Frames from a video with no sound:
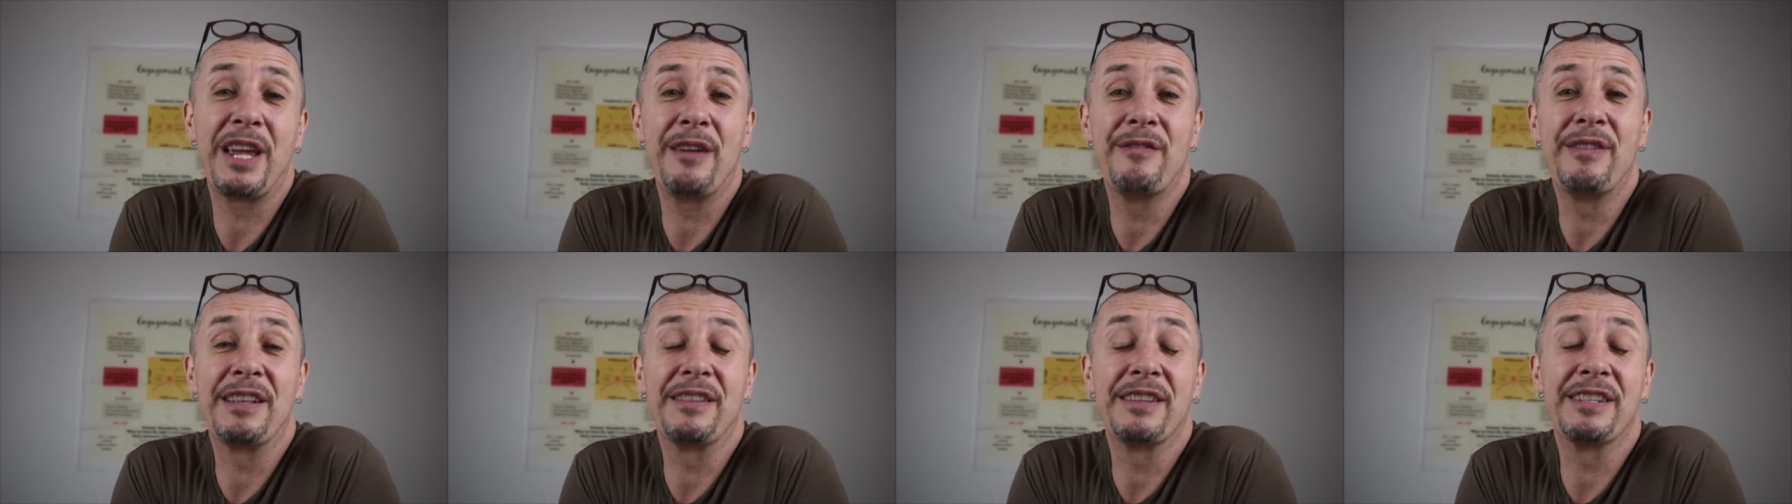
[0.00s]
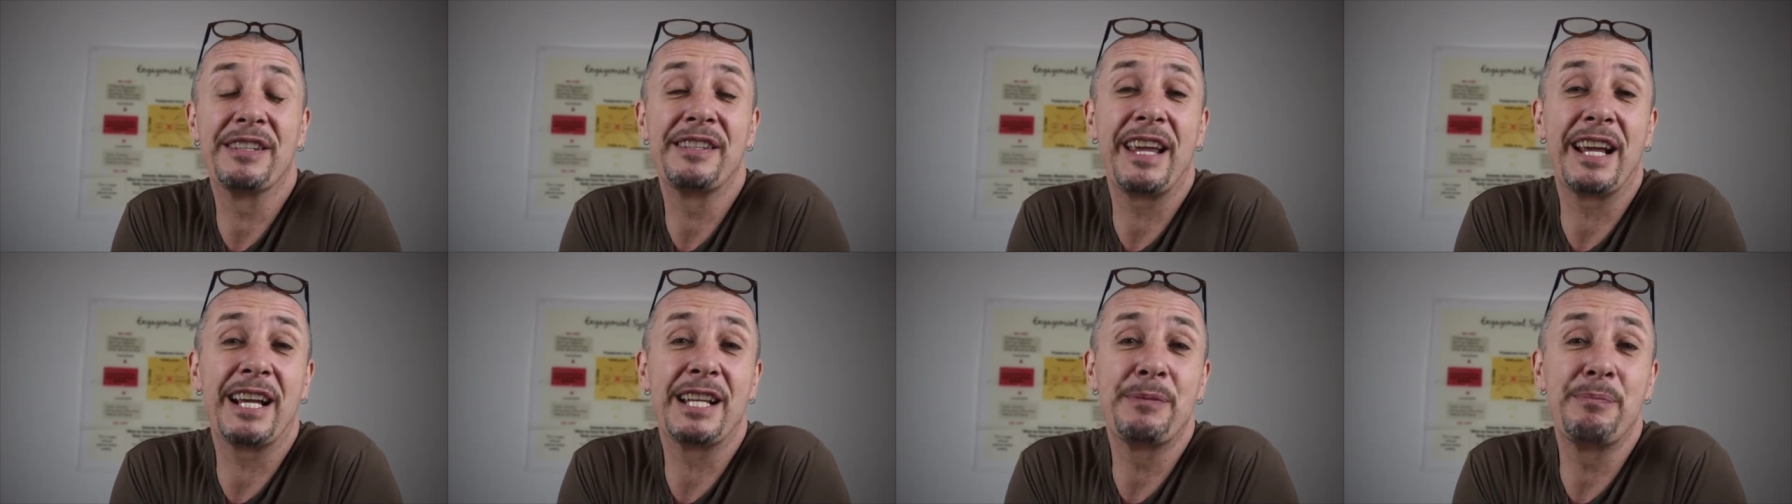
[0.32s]
having
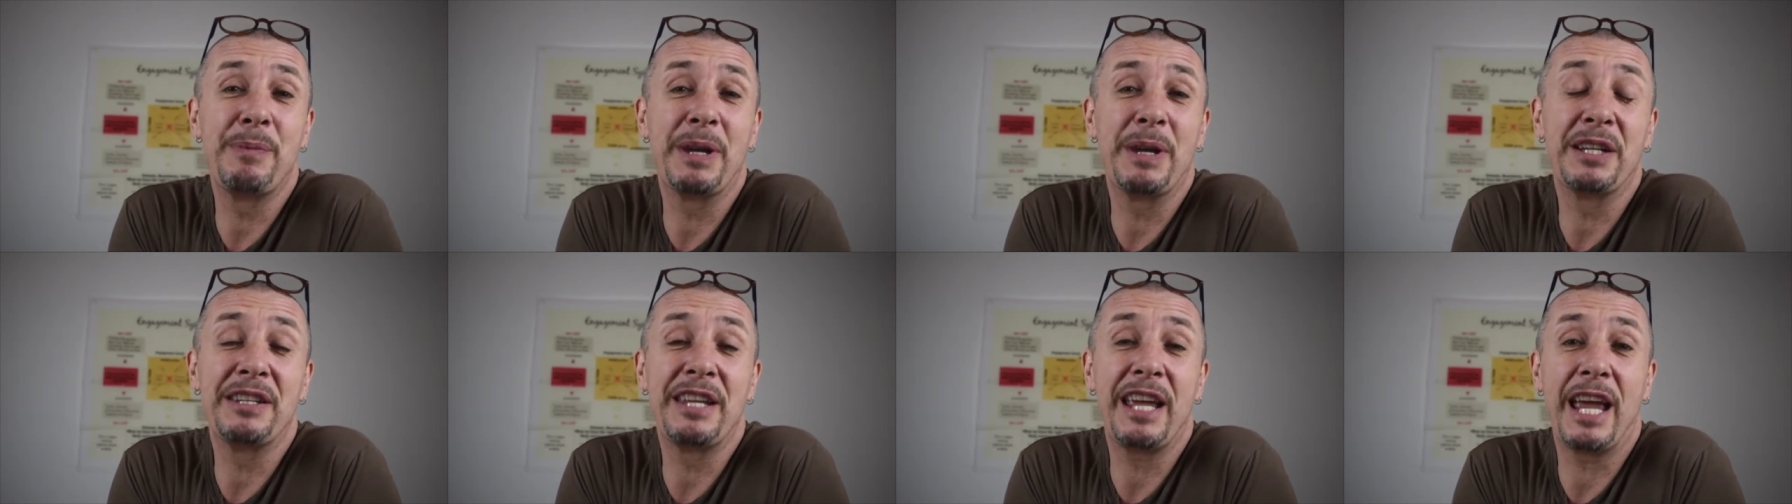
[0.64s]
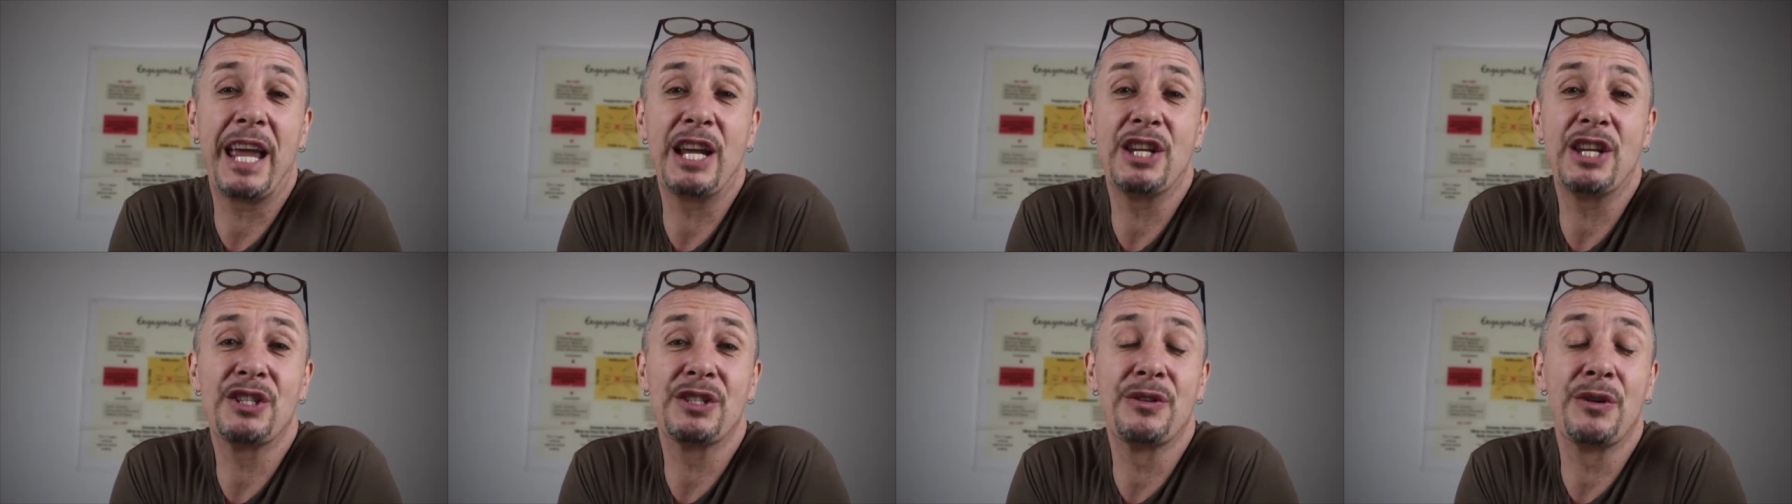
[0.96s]
this
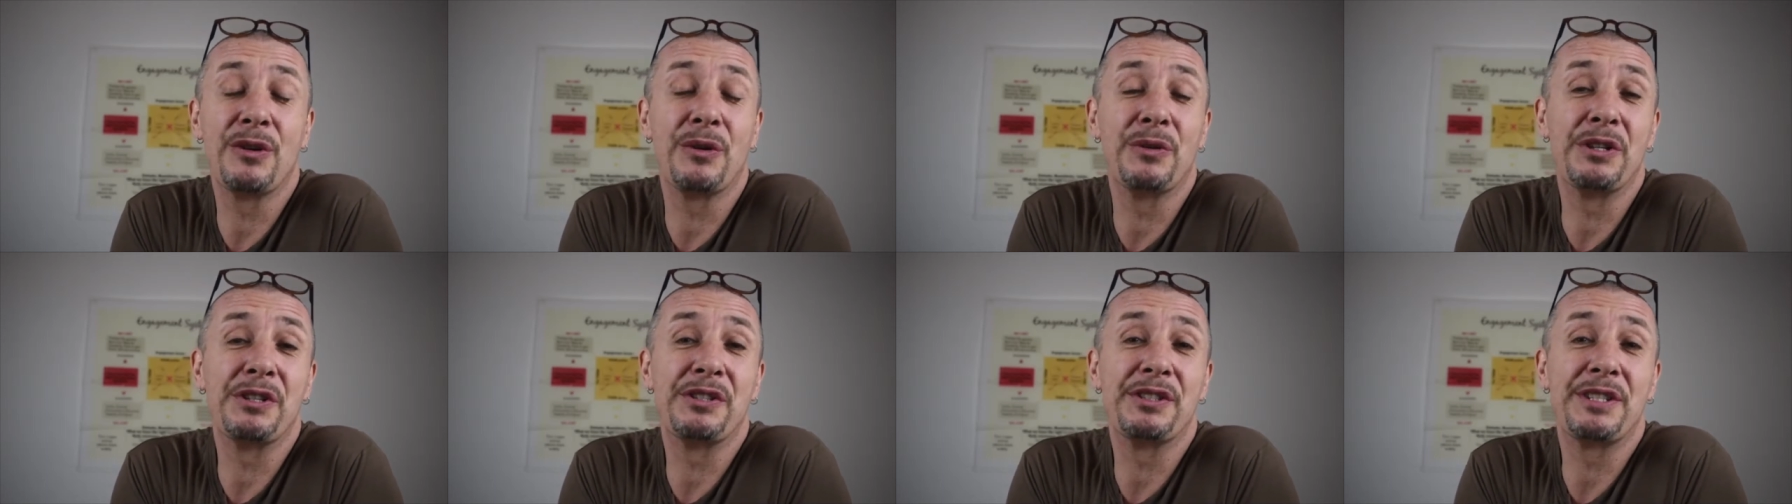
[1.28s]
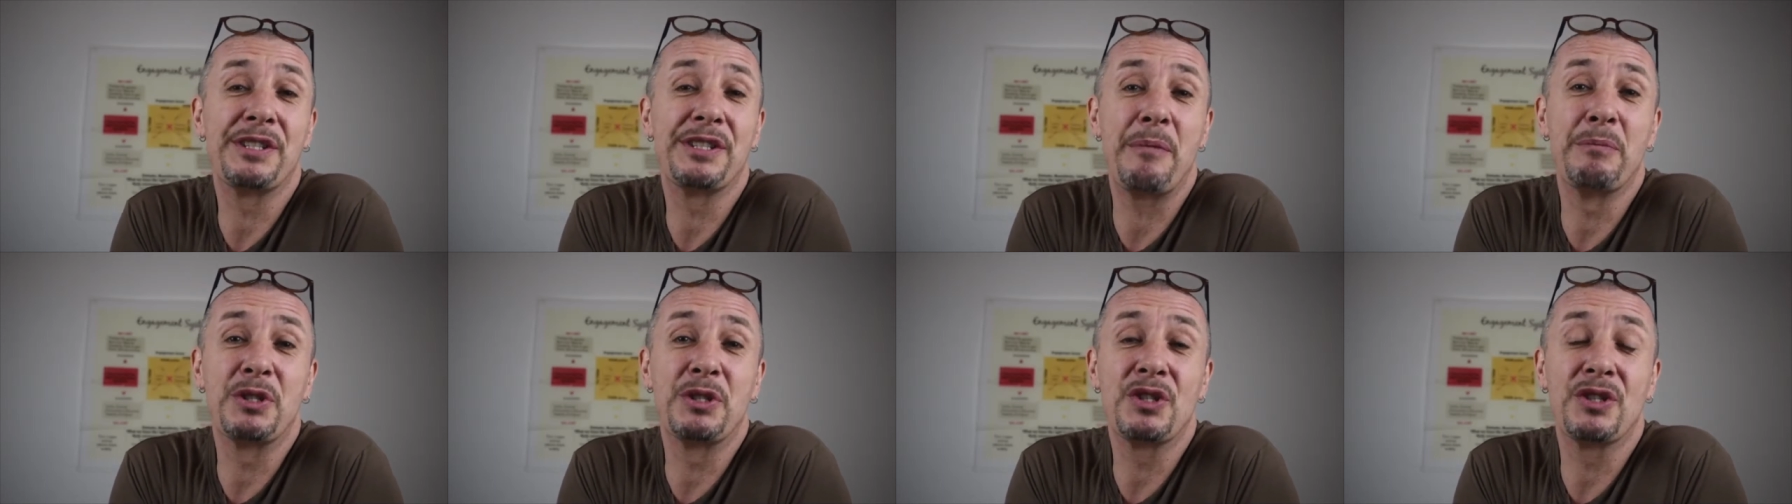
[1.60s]
expectation or
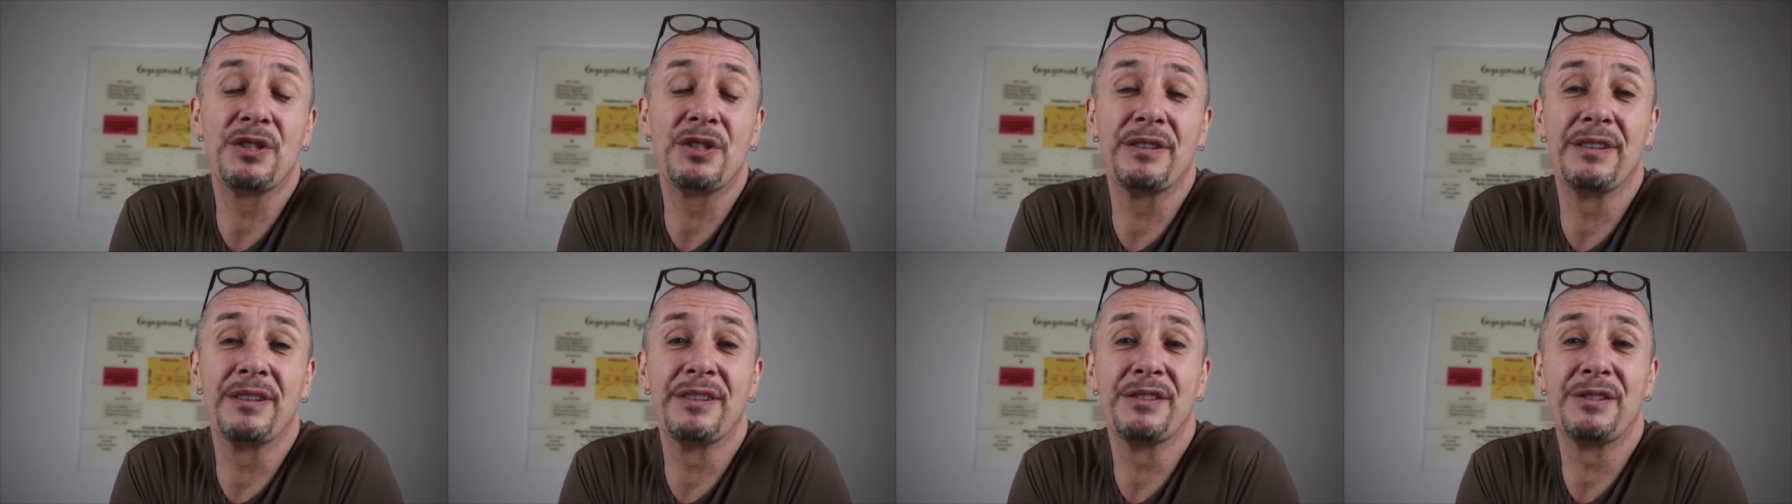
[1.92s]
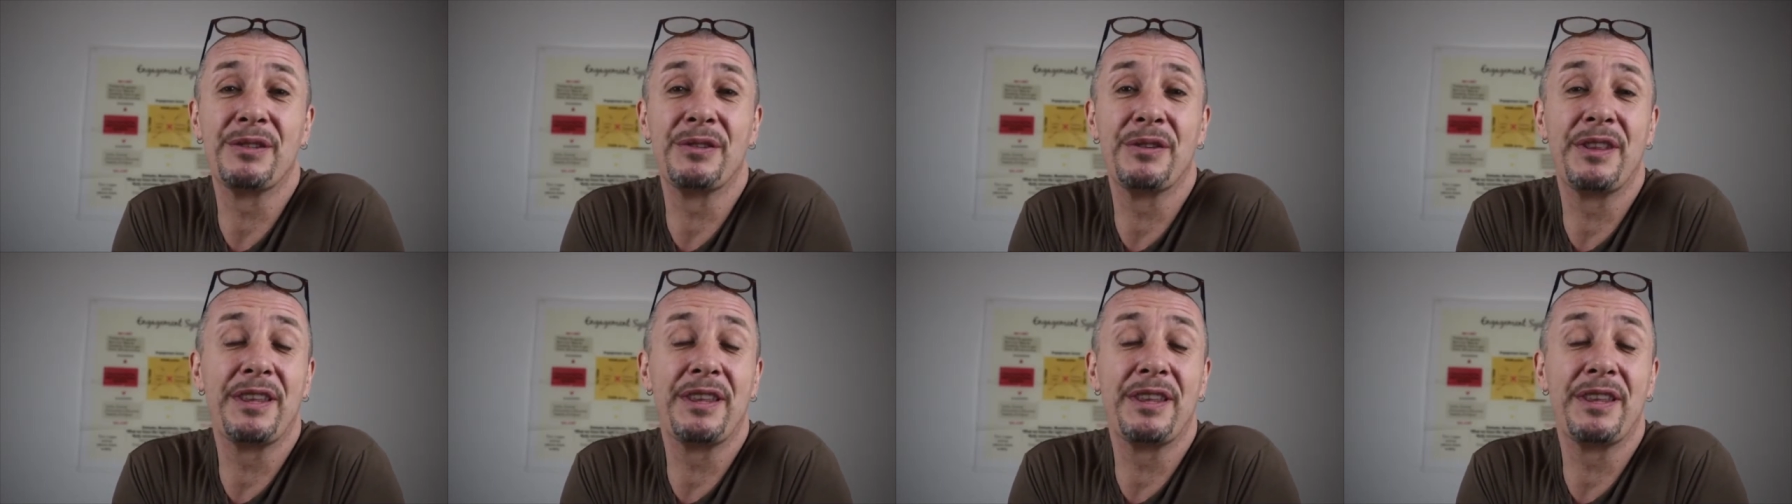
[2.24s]
assumptions,